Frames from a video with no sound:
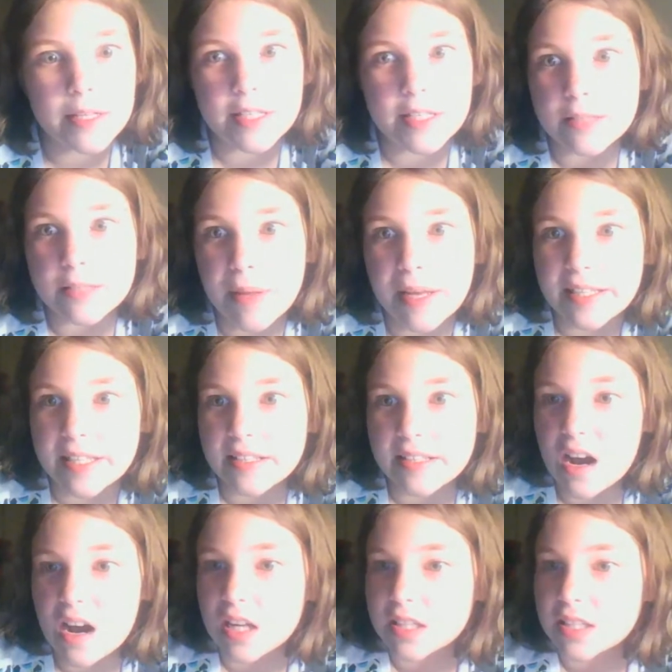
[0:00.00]
This place is
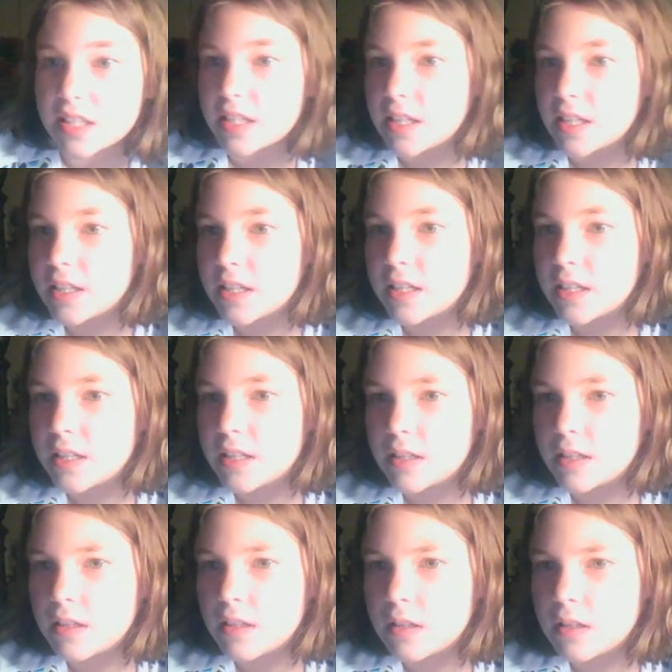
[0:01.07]
not haunted.
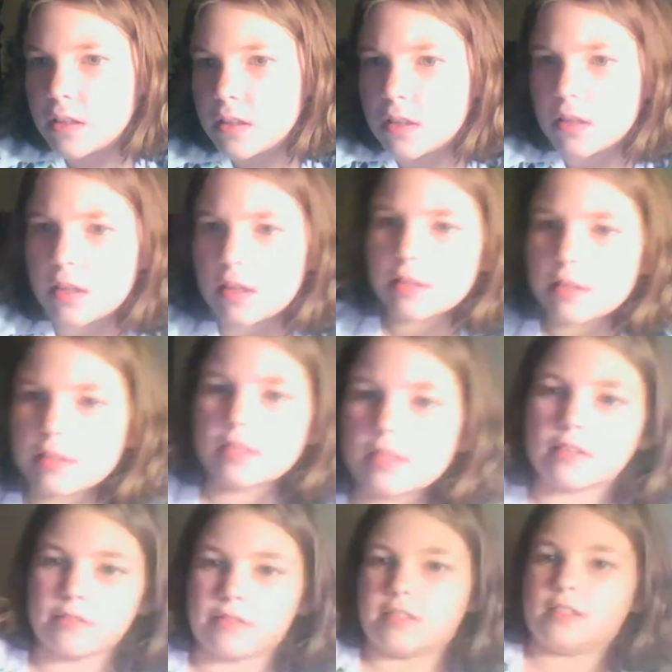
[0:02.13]
At least I
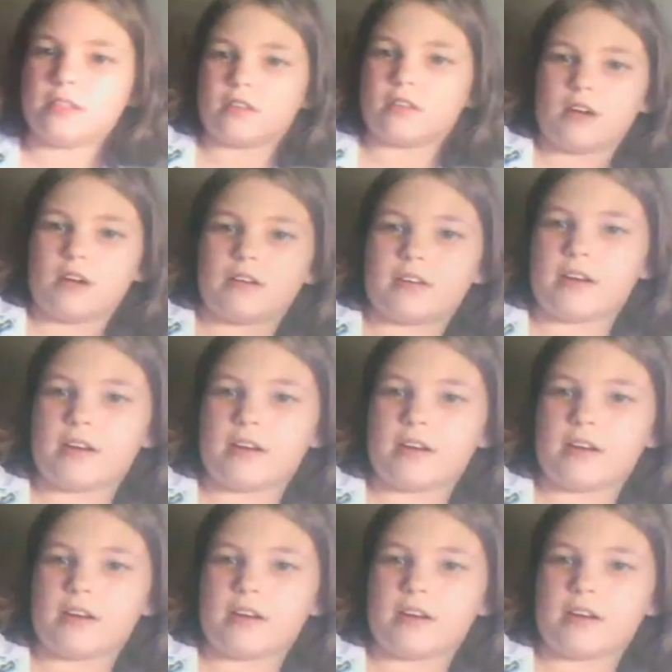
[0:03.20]
don't think so. Oh, no,